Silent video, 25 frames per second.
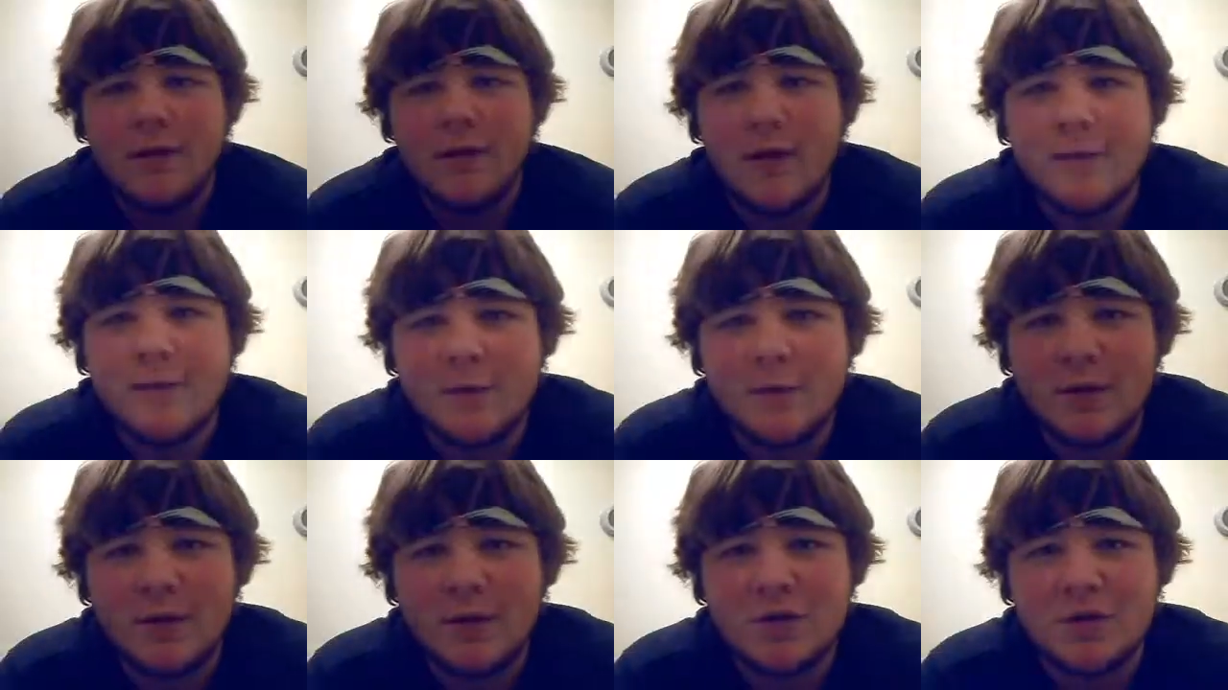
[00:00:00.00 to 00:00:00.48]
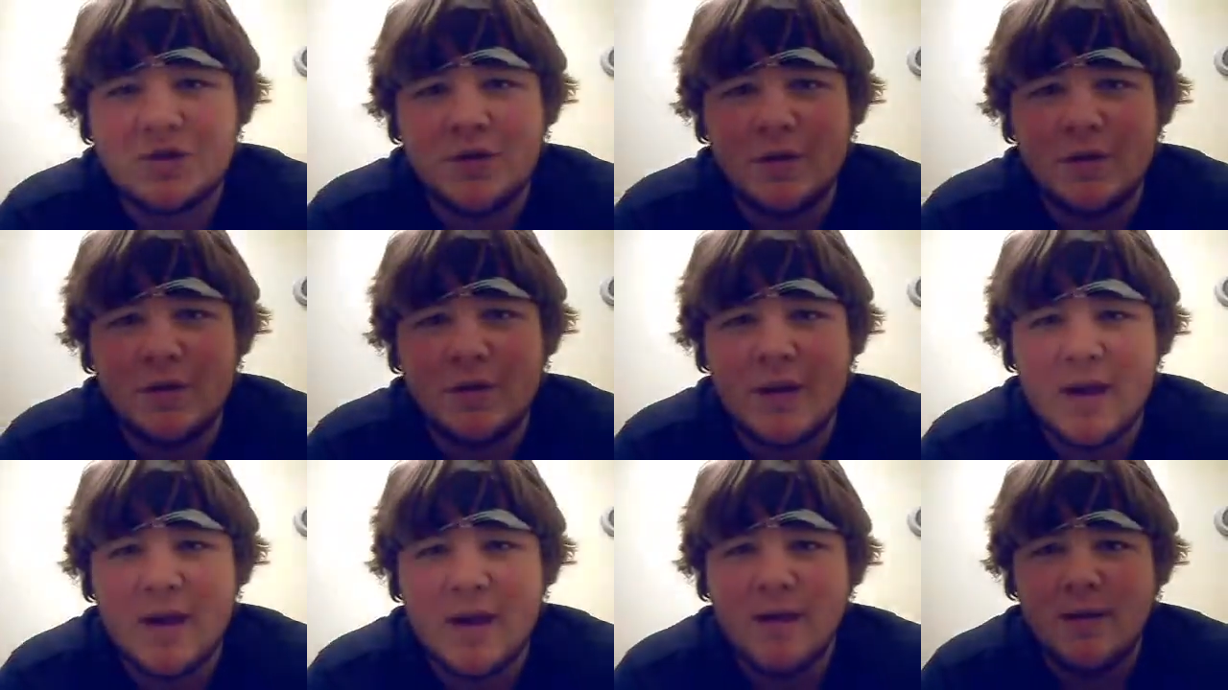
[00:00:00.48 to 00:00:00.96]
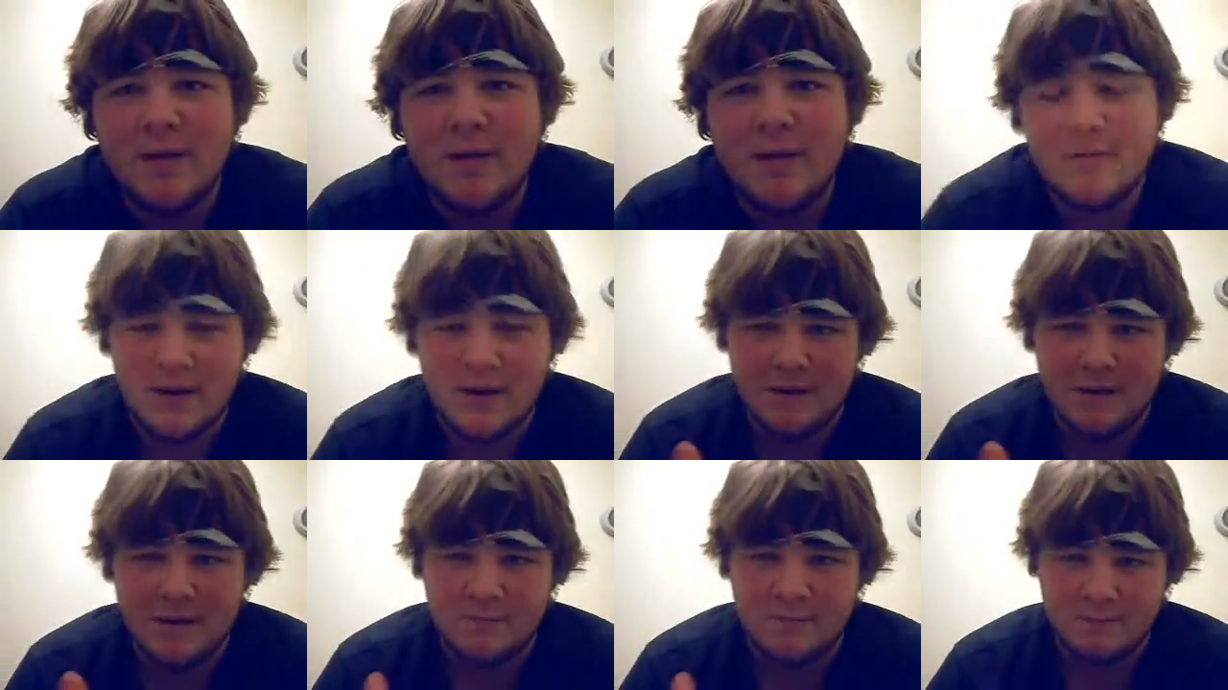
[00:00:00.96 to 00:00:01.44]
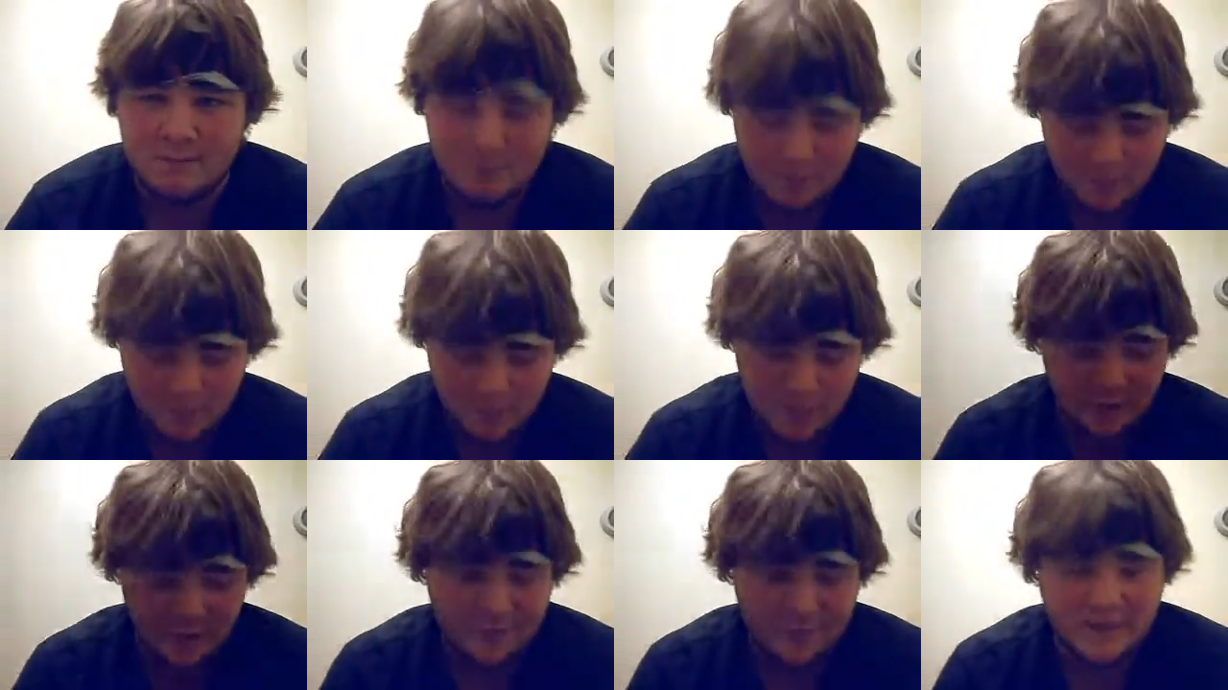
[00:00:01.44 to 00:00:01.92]
to every question you had in
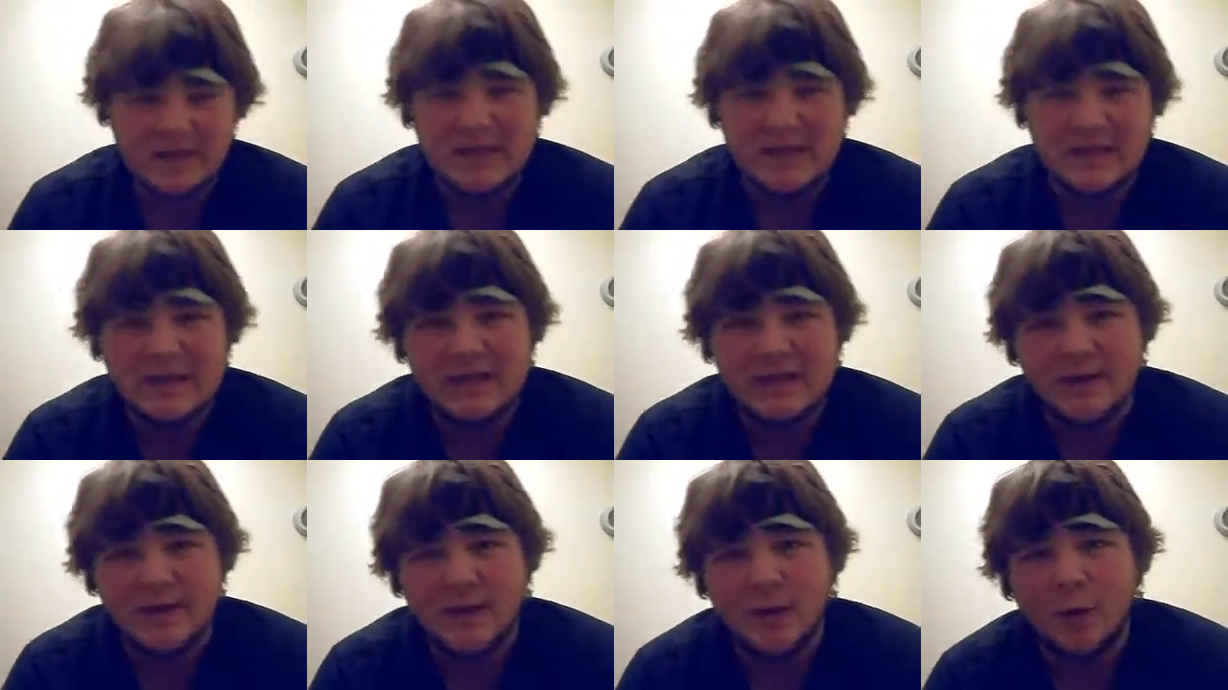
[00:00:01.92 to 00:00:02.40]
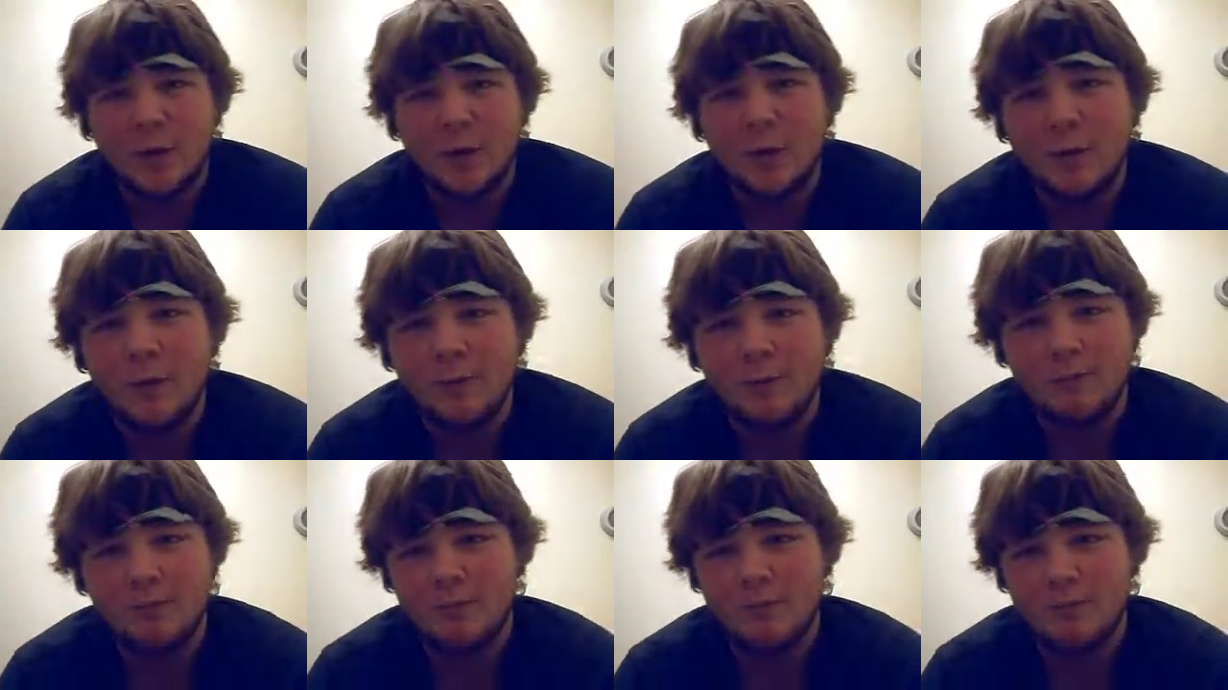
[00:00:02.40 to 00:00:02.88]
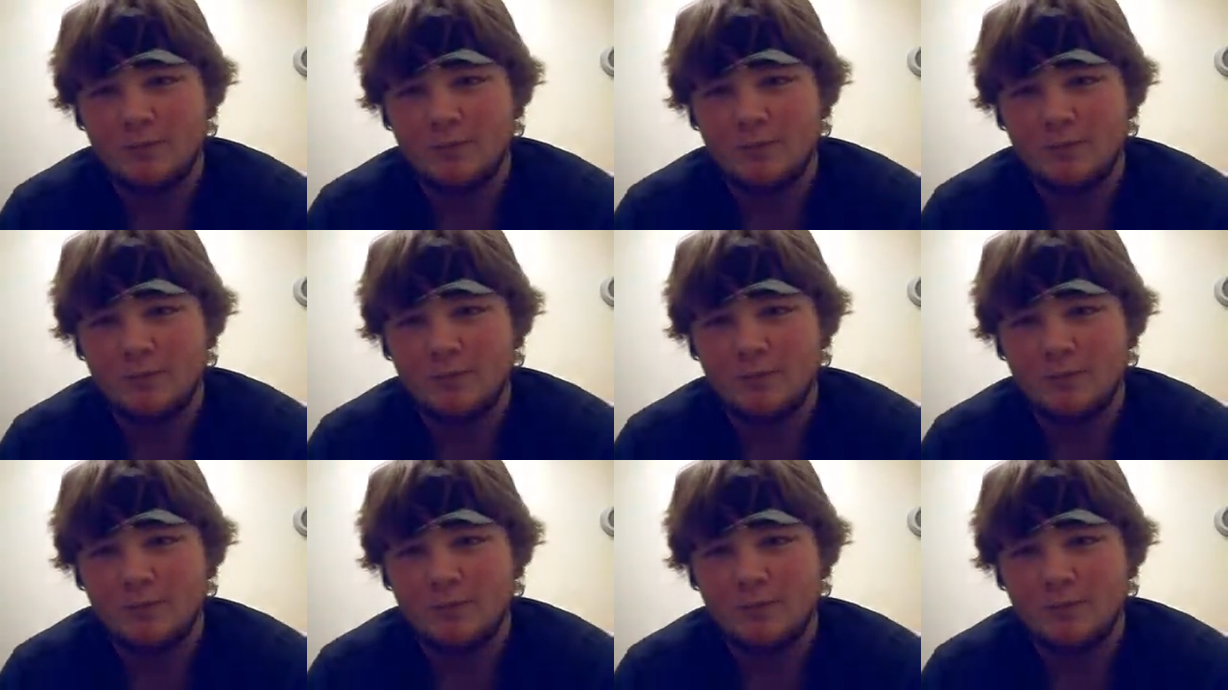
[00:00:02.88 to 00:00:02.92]
perfect detail,